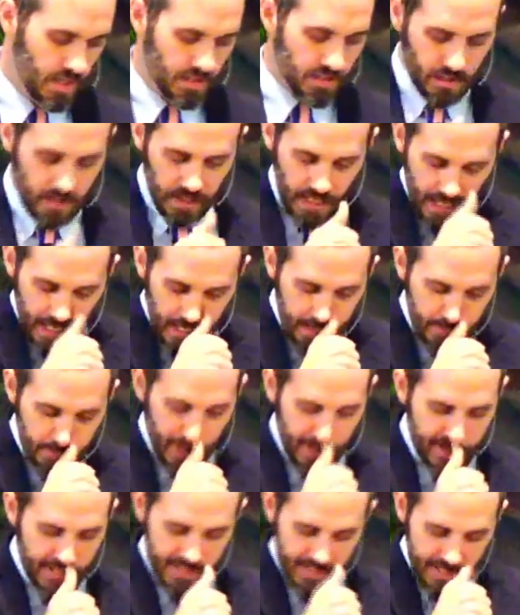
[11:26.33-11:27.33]
The land
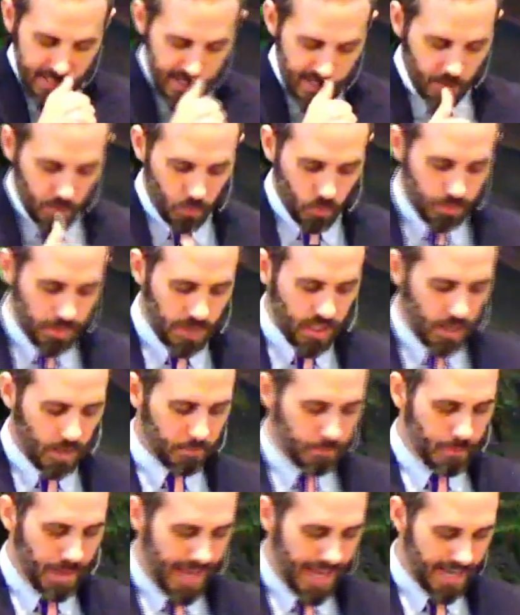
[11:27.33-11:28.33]
by the sea will
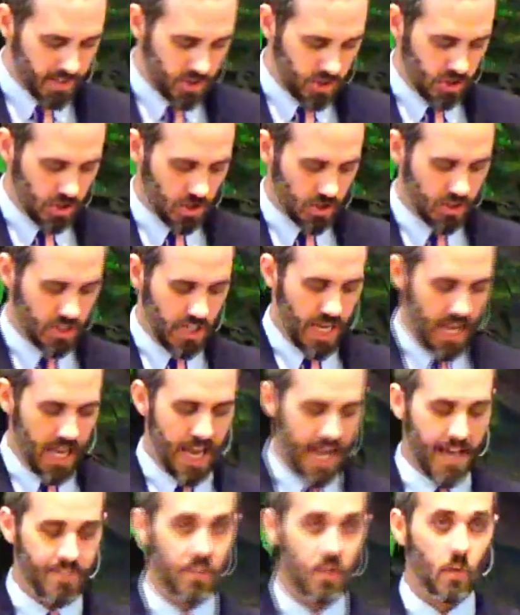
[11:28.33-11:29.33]
become pastures,
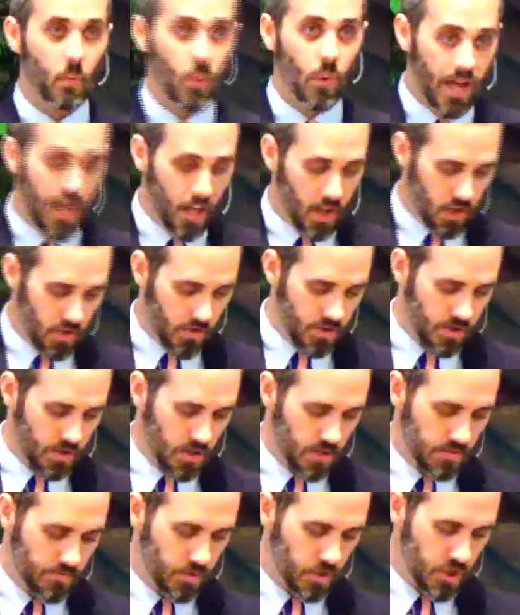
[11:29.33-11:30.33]
having wells
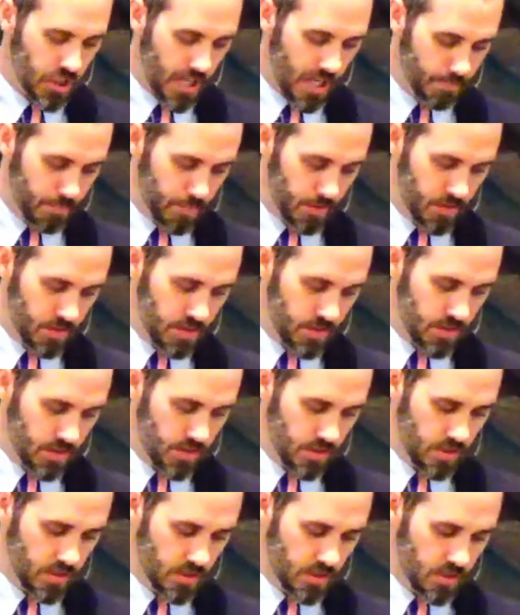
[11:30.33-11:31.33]
for shepherds
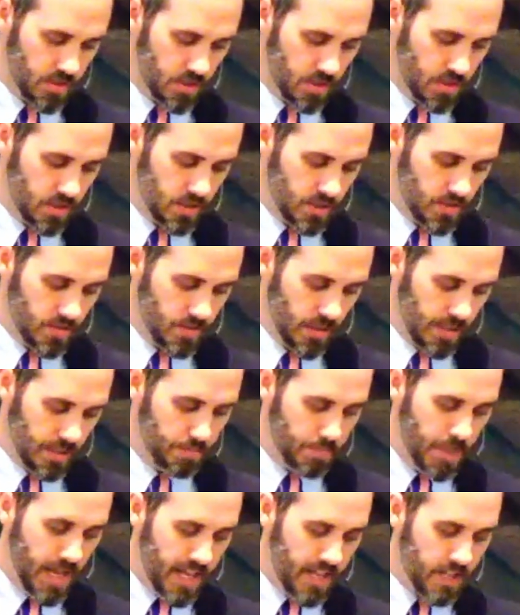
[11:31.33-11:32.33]

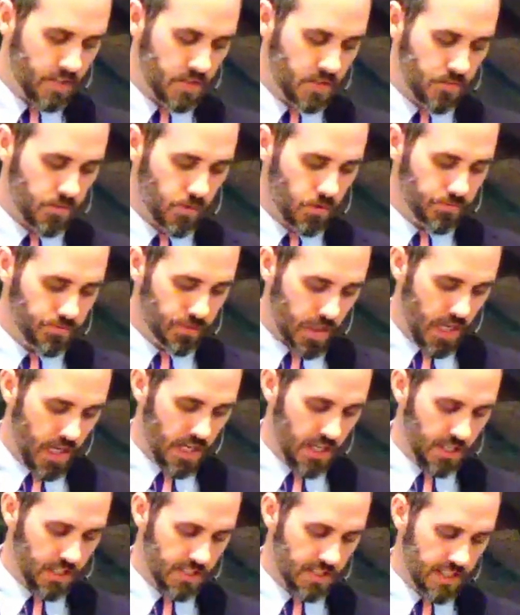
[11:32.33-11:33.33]
and pens for
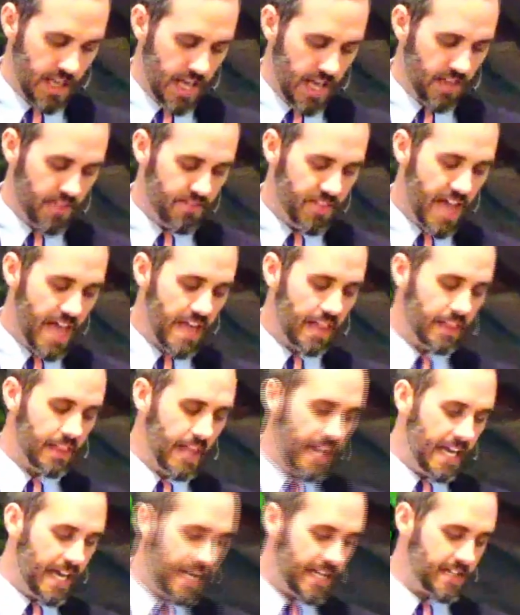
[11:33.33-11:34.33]
flocks. That
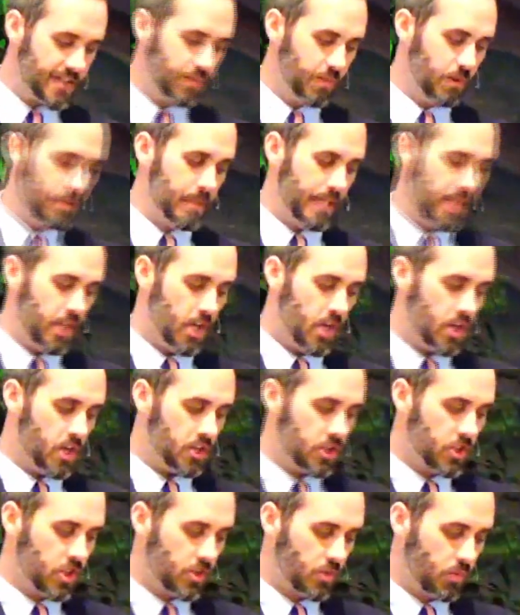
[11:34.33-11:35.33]
land will
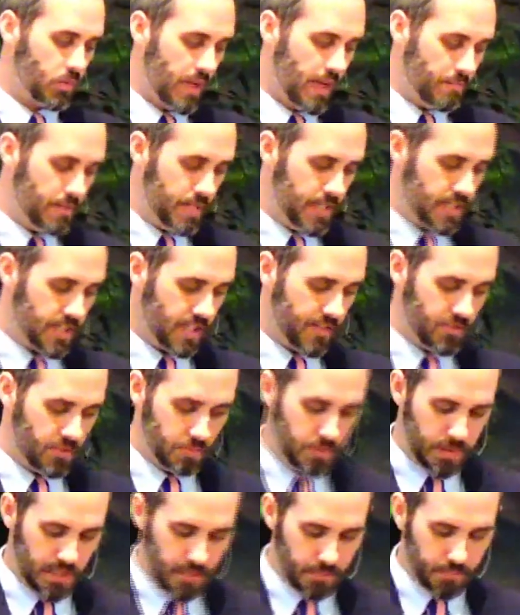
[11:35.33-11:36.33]
belong to the remnant of the
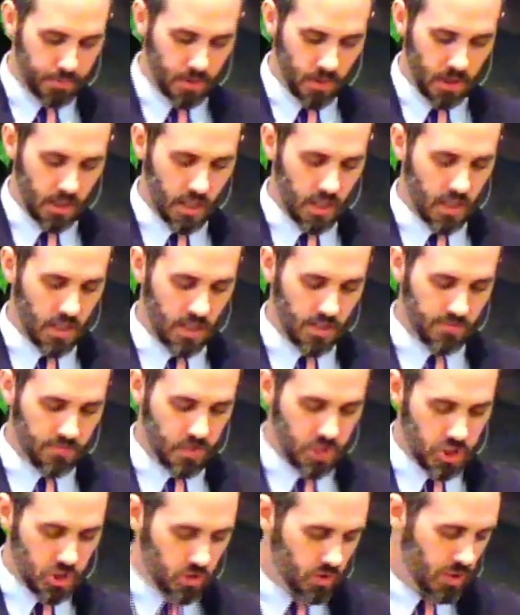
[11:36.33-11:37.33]
people of
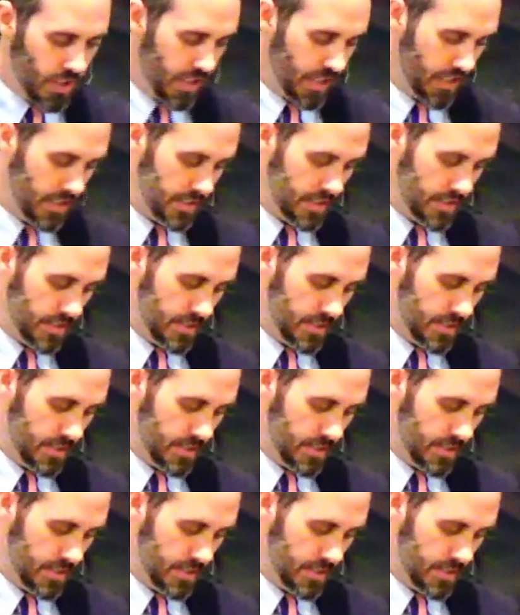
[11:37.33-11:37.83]
Judah.